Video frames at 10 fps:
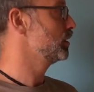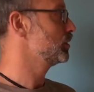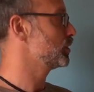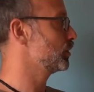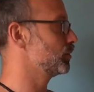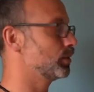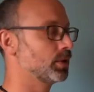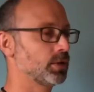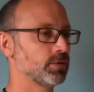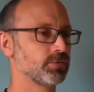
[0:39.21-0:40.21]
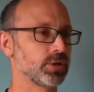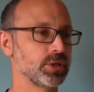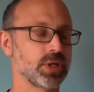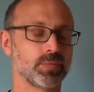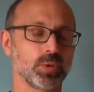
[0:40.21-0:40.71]
so for
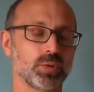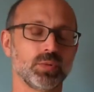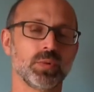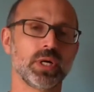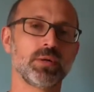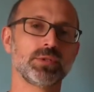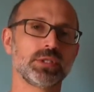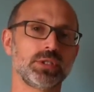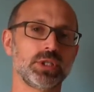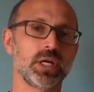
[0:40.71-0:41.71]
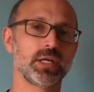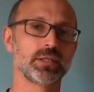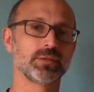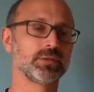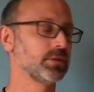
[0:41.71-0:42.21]
example, when I was a
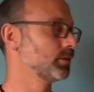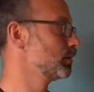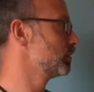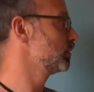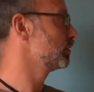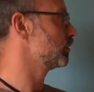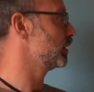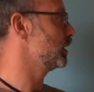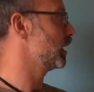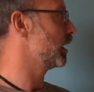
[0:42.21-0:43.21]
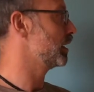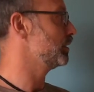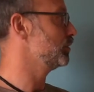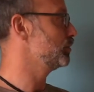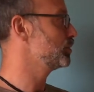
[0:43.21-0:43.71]
child, right, I
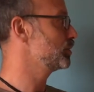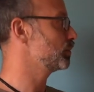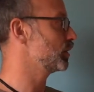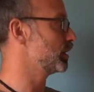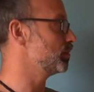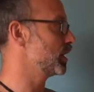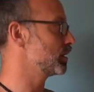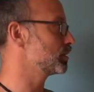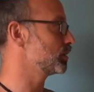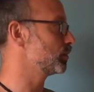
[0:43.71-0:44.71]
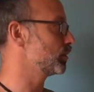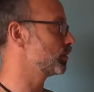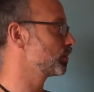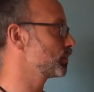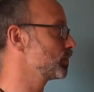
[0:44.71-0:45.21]
used to play basketball.